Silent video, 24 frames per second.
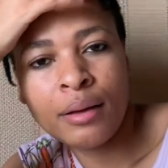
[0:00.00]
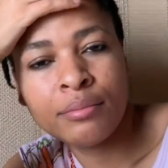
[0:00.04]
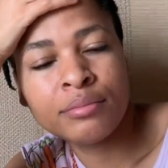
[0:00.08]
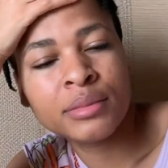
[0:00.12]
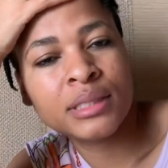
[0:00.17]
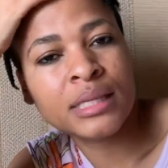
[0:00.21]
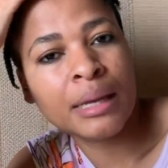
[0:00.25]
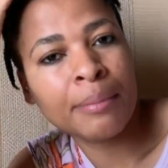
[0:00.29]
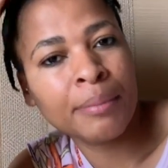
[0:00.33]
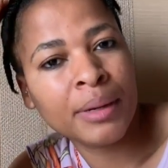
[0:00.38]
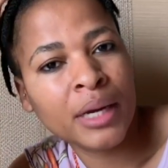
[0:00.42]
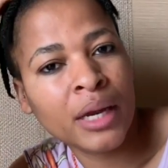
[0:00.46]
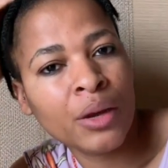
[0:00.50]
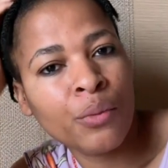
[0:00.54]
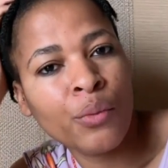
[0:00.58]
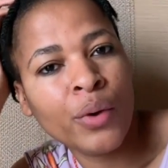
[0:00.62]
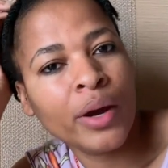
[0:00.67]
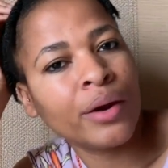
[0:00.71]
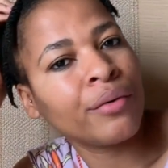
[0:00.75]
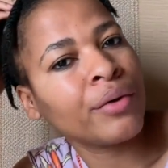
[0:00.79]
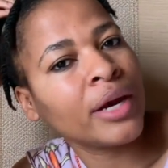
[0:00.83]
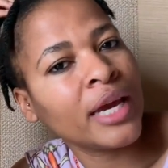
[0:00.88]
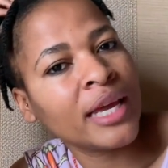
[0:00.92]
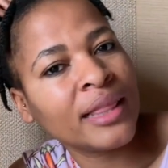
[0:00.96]
somebody
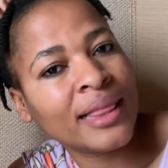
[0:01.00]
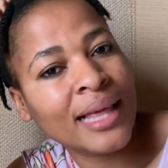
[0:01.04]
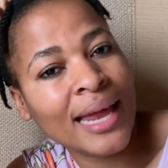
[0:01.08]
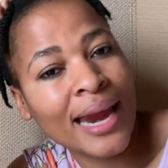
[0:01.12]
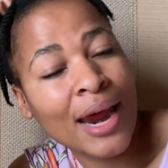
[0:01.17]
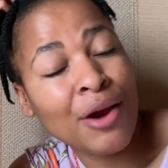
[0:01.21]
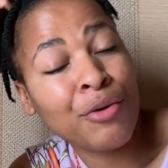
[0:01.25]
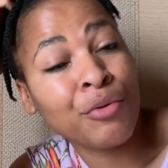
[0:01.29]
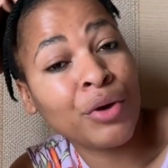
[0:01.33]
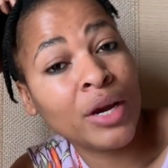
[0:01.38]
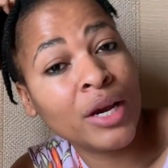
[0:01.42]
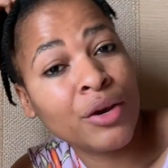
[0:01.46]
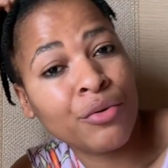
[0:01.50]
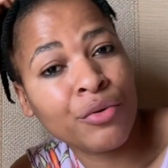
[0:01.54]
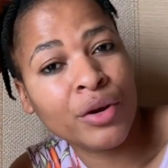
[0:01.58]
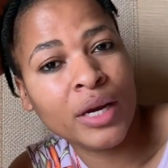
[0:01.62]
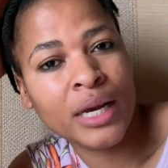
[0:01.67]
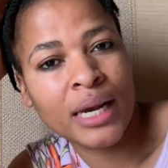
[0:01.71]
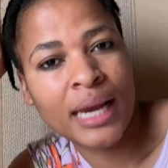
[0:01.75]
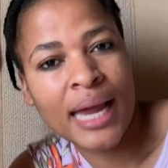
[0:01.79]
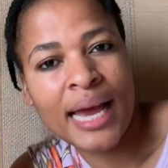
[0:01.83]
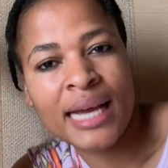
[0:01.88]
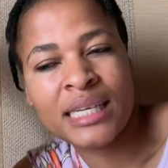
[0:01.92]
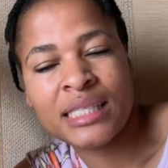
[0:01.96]
wearing that I really,
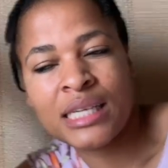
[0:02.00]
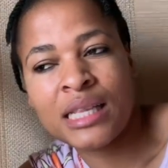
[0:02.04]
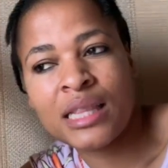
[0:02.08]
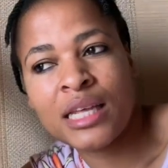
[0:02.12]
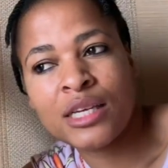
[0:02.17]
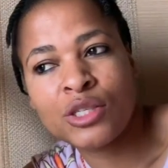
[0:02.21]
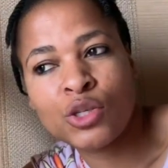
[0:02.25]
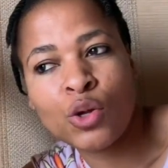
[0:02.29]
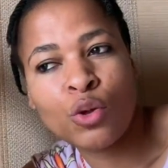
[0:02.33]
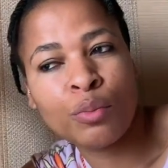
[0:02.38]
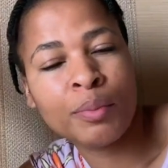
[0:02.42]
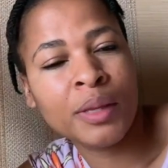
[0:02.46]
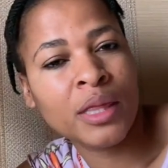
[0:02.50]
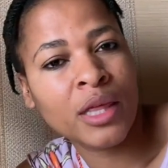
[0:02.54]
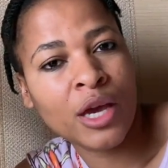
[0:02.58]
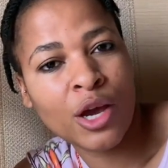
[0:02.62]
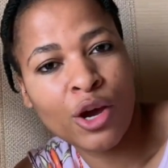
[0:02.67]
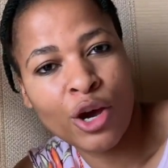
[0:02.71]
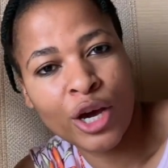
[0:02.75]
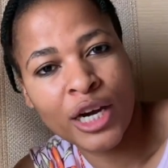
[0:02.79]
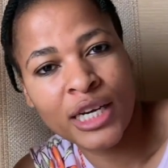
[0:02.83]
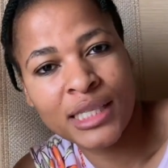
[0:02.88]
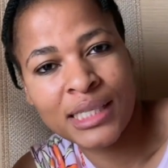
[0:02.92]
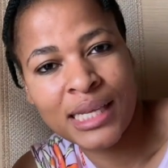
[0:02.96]
really liked, and they told me they
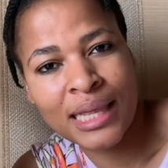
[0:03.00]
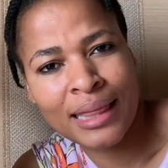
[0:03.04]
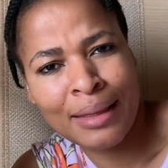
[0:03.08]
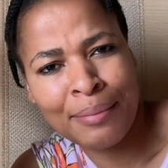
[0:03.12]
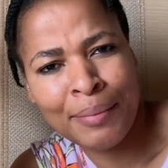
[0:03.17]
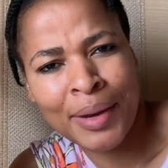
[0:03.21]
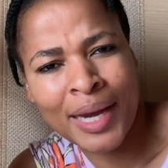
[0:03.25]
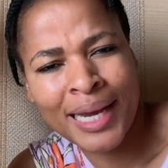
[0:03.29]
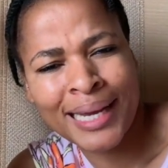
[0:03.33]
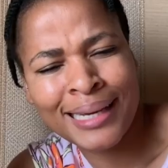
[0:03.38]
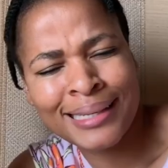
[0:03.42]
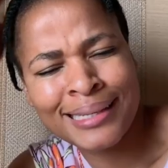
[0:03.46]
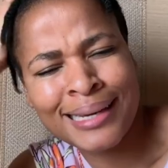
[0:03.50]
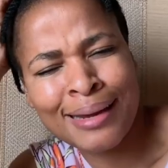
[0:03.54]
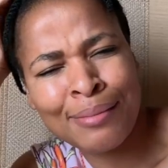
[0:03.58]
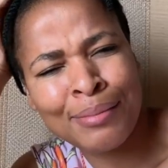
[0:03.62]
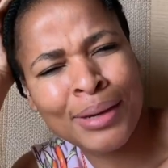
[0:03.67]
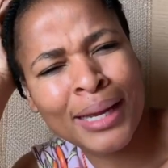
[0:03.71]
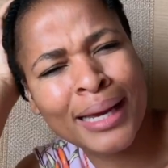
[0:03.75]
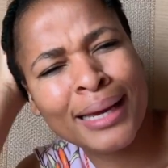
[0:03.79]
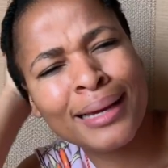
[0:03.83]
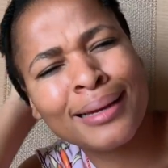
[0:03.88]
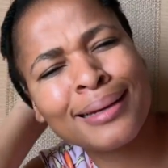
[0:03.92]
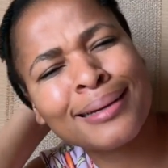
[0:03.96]
got it at the market. I'm
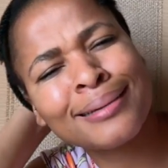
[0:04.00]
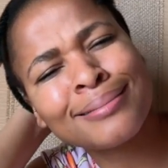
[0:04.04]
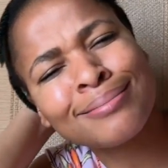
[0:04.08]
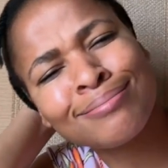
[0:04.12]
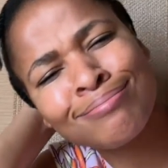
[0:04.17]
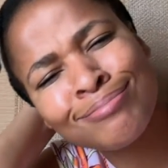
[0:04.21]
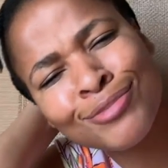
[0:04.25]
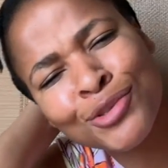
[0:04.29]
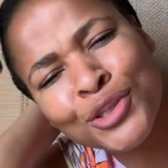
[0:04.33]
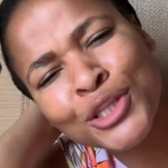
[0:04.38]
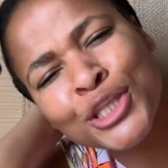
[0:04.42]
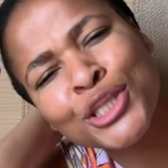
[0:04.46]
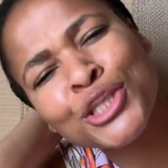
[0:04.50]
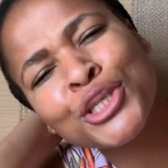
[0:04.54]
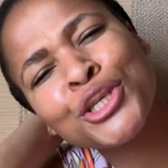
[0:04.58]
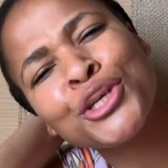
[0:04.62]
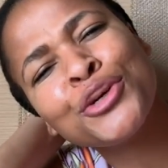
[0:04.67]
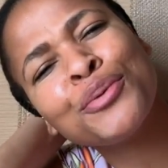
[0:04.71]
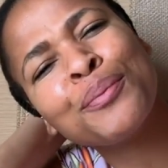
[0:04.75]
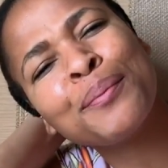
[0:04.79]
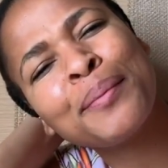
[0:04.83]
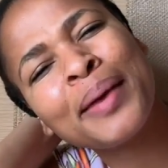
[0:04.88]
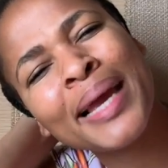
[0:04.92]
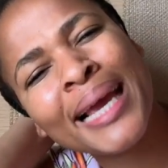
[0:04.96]
like, what do
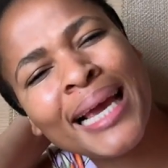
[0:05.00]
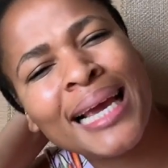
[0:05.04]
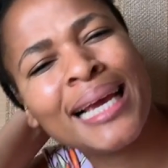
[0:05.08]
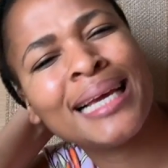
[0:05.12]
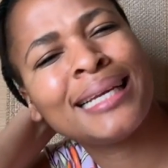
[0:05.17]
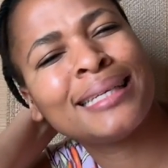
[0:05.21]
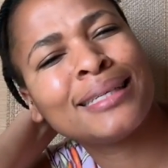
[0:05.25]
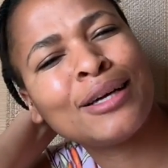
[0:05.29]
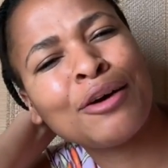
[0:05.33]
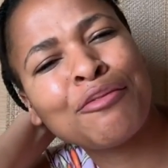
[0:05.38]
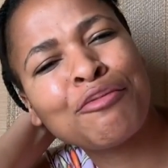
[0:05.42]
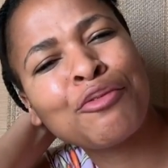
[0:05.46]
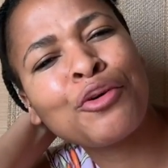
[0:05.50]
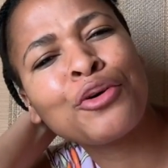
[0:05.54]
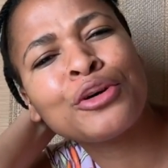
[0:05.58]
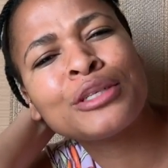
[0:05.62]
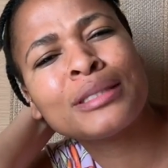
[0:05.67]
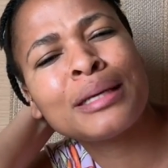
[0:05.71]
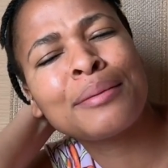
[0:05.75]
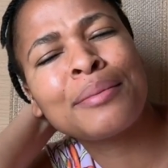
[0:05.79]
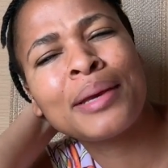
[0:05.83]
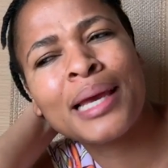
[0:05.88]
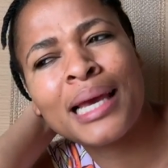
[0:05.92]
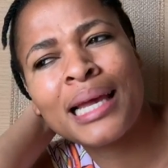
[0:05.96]
you mean? Of course
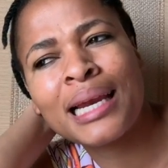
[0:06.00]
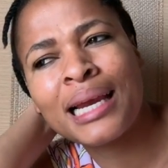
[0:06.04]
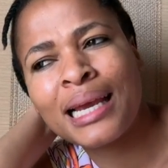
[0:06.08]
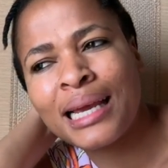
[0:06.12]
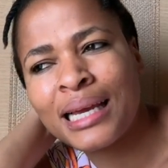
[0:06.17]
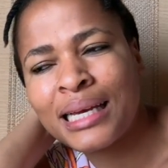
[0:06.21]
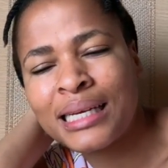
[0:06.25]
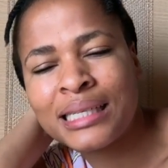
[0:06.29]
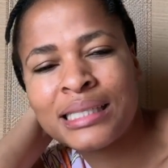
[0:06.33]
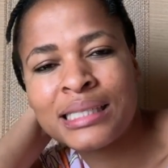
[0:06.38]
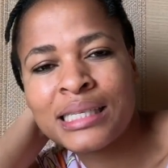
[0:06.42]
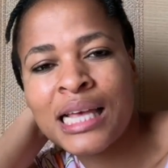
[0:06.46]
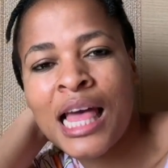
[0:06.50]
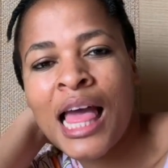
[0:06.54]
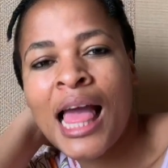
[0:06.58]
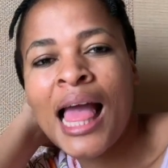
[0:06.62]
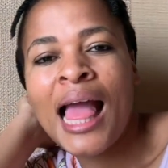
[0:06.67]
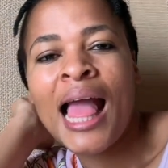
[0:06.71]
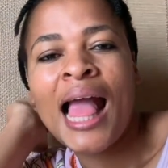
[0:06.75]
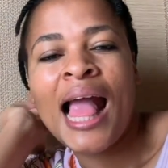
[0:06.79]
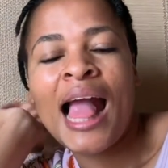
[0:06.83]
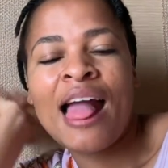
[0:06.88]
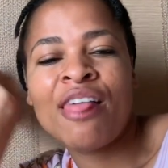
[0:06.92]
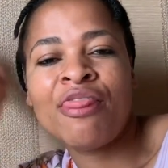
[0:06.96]
I'm getting it.
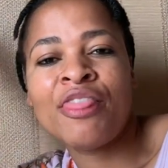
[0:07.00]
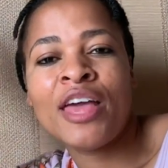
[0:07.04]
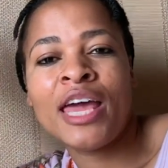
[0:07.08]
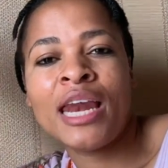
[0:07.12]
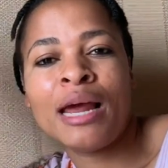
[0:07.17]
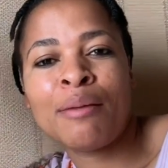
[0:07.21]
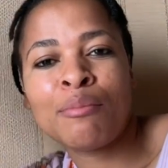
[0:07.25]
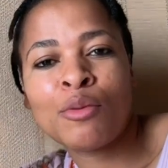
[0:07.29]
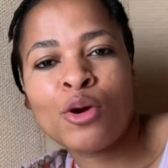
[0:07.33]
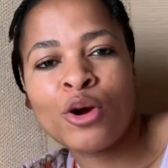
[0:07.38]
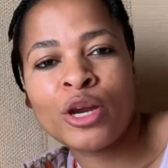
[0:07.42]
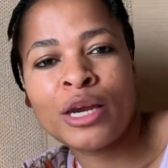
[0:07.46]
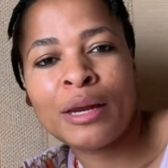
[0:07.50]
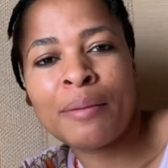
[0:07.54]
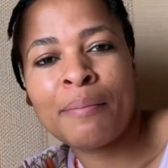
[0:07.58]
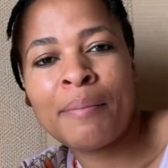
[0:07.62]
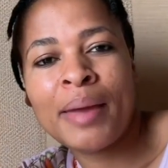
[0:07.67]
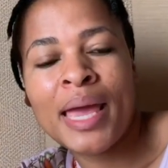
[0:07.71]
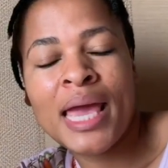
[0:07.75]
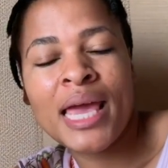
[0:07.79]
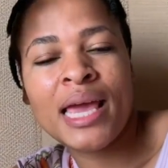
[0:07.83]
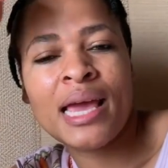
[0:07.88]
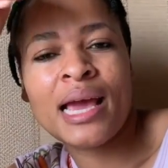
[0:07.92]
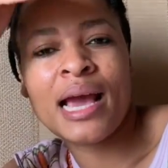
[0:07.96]
And then I'm gonna
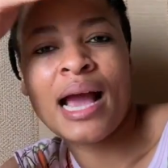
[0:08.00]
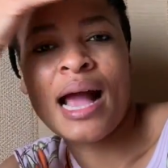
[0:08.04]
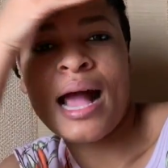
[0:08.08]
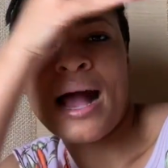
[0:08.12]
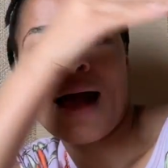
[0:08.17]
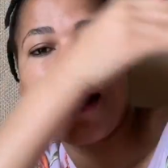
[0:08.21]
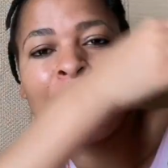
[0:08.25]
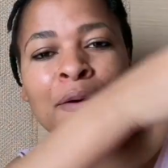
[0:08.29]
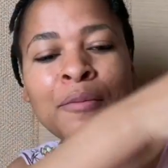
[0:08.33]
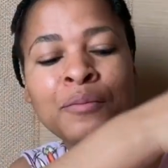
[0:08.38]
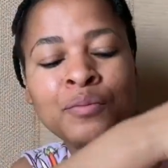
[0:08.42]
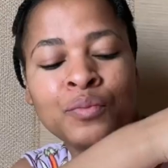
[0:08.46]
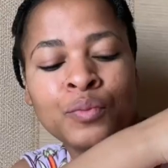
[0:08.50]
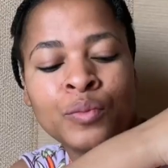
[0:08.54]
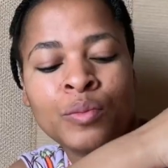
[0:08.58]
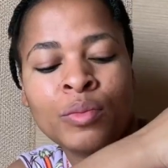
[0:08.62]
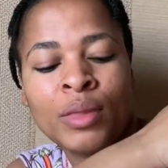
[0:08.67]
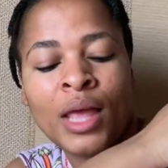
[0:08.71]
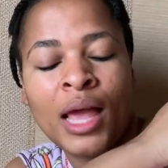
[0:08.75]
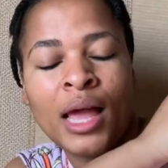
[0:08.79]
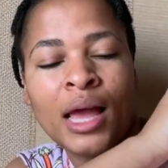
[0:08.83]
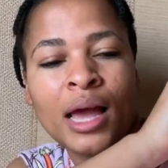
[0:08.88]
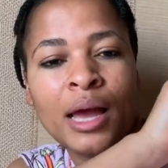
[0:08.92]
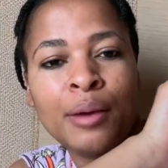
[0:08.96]
make
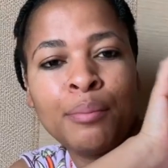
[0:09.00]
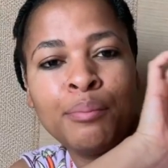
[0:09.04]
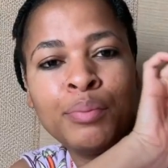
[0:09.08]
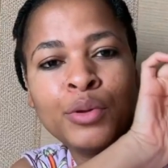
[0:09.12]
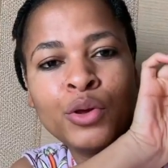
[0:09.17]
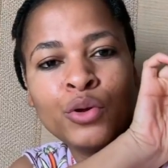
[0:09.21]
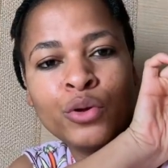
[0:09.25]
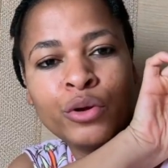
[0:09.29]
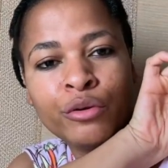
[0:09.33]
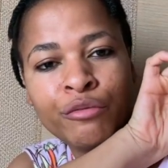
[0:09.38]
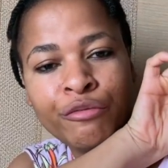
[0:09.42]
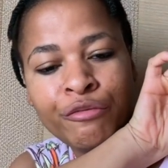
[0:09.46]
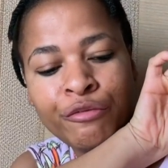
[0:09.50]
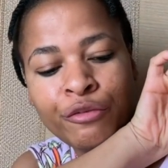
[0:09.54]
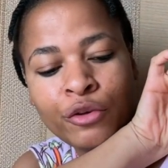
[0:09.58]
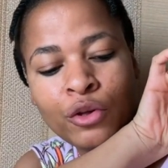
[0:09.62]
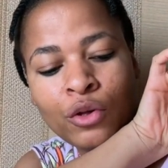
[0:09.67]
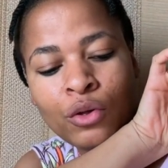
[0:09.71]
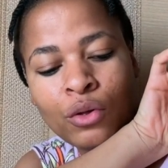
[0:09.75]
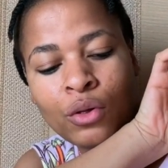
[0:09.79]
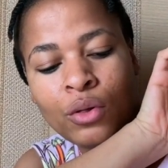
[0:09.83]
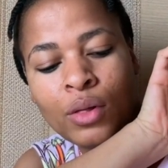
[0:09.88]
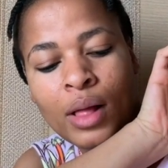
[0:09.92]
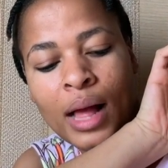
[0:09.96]

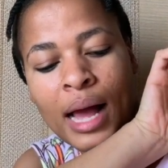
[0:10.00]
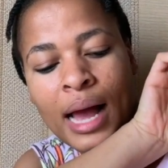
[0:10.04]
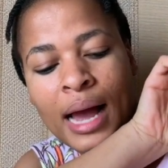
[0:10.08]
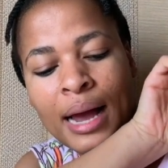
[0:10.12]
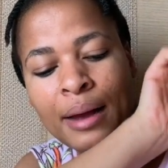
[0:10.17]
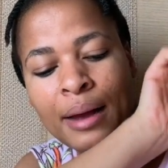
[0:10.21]
beautiful